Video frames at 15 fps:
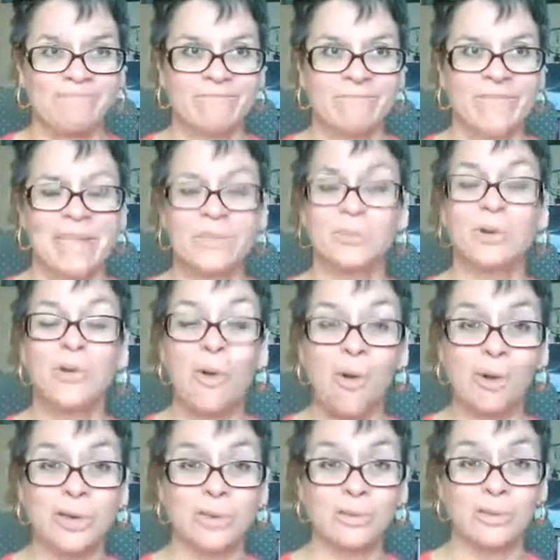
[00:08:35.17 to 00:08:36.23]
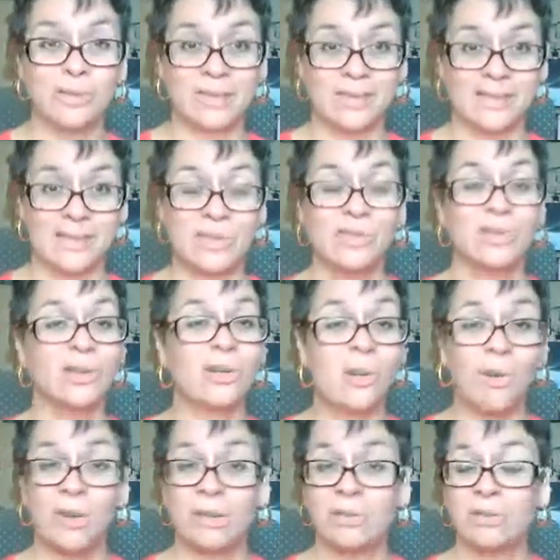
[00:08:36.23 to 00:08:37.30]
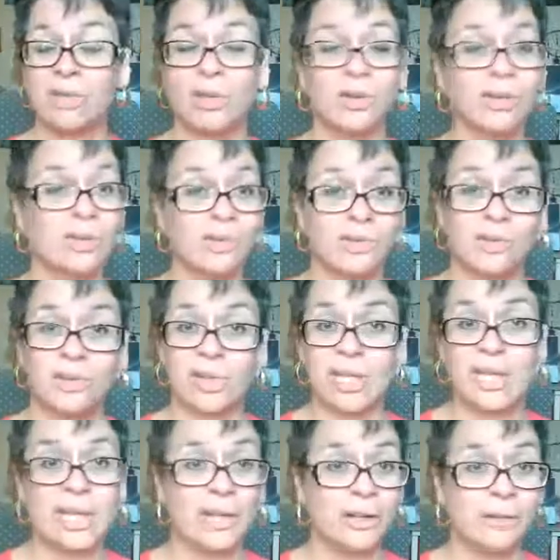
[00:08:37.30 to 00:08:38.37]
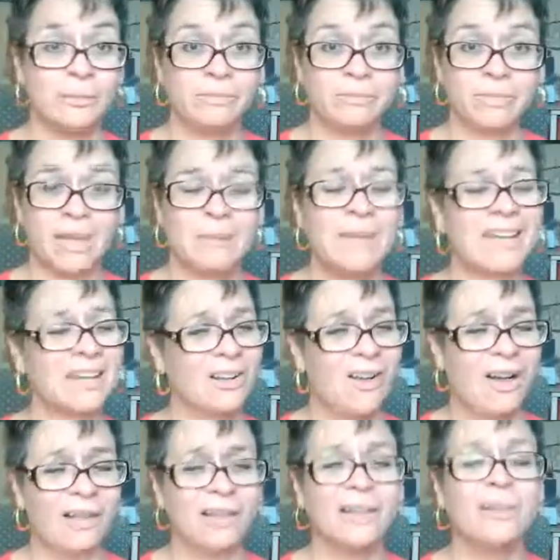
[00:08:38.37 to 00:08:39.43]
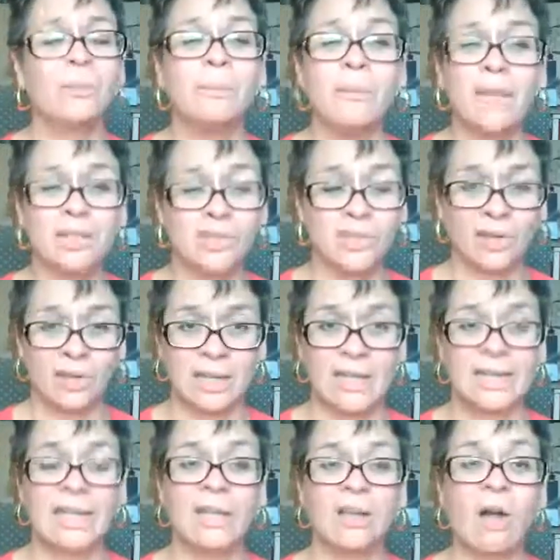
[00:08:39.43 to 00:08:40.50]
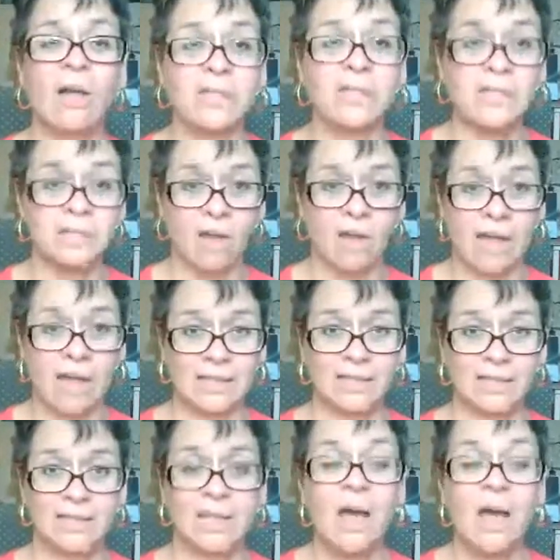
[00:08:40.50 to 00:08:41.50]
as we're going through this, as you're going through your little journey here, I'm not going to call it little, big journey, getting all these thoughts,